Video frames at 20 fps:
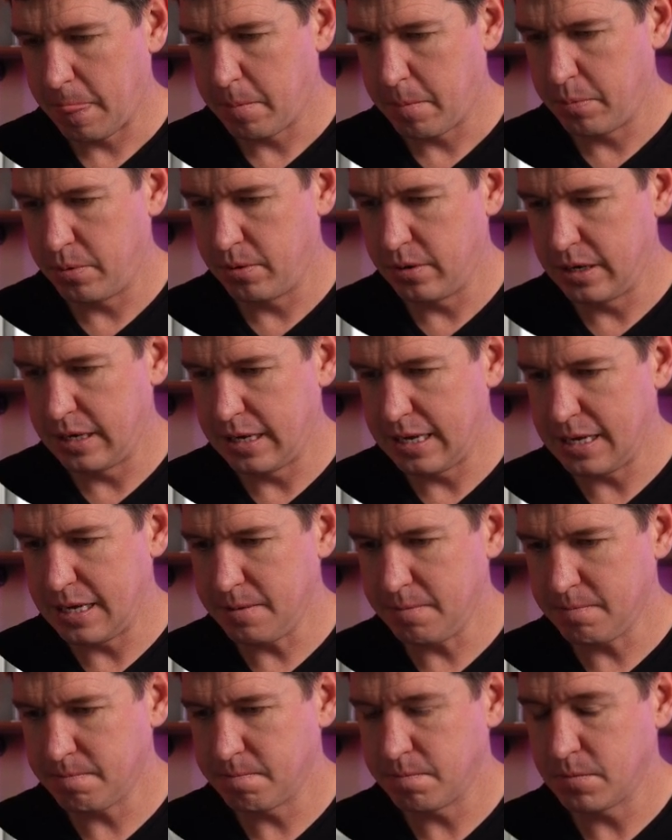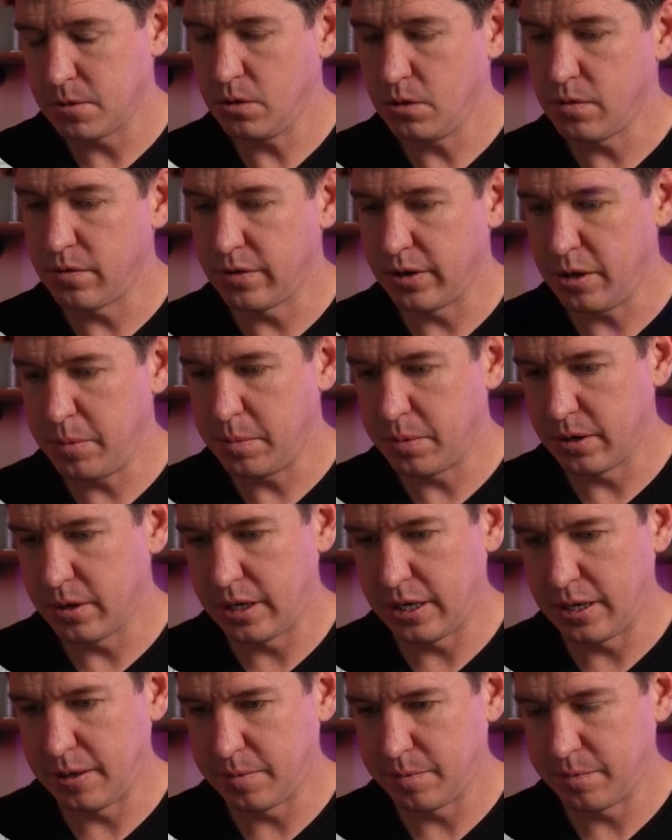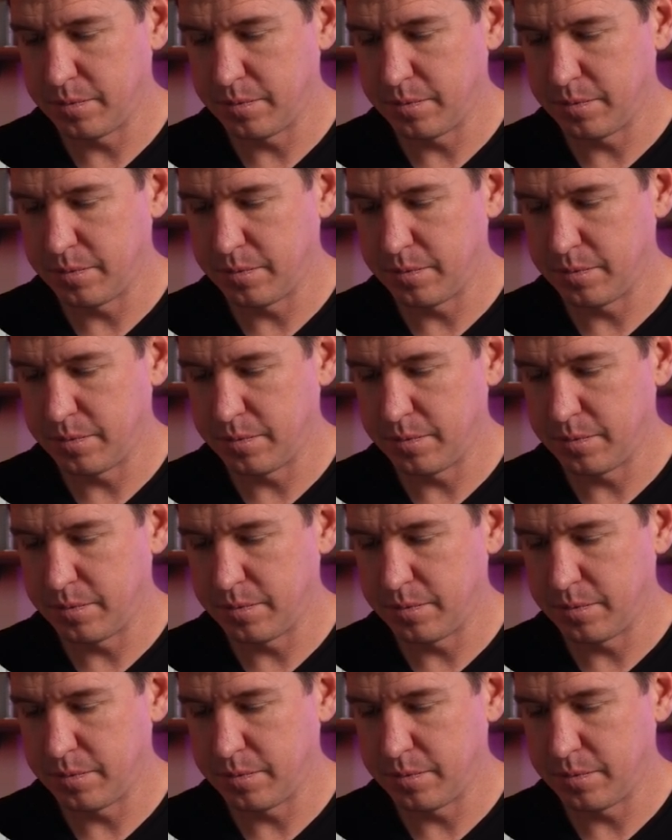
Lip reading: Pretty. Oh, very pretty.